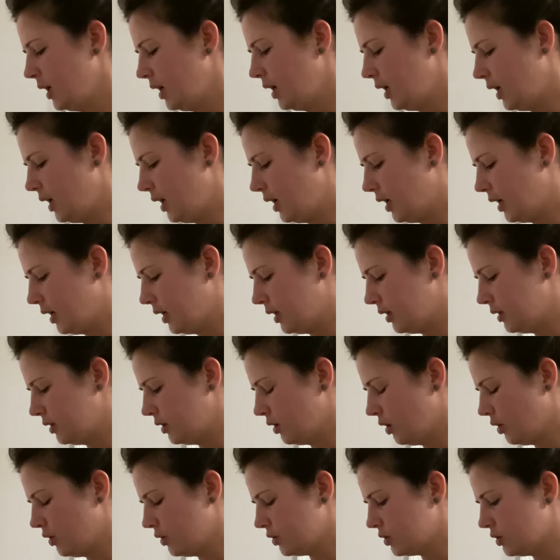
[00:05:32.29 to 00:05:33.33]
And
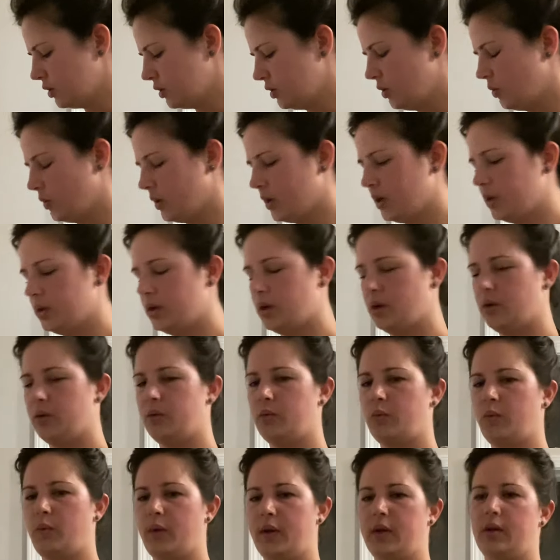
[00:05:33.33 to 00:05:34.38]
also you want to
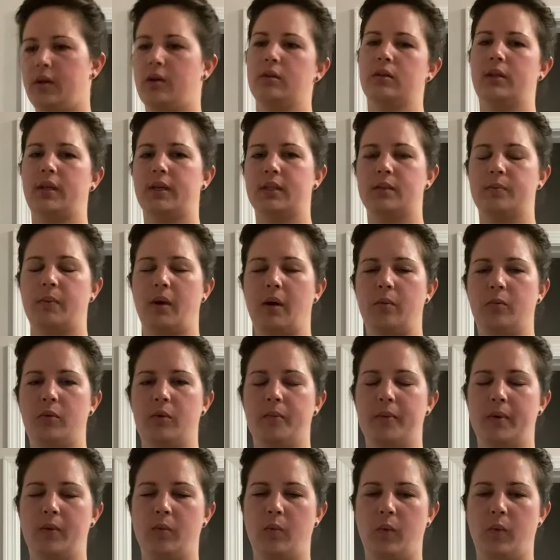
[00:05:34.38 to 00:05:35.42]
note when her last bowel
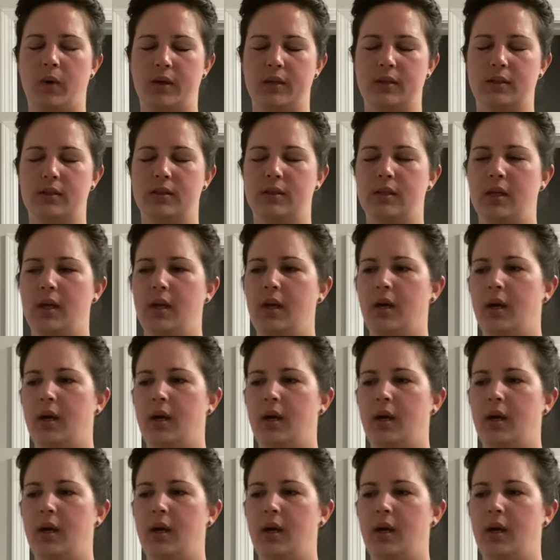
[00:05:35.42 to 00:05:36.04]
movement was.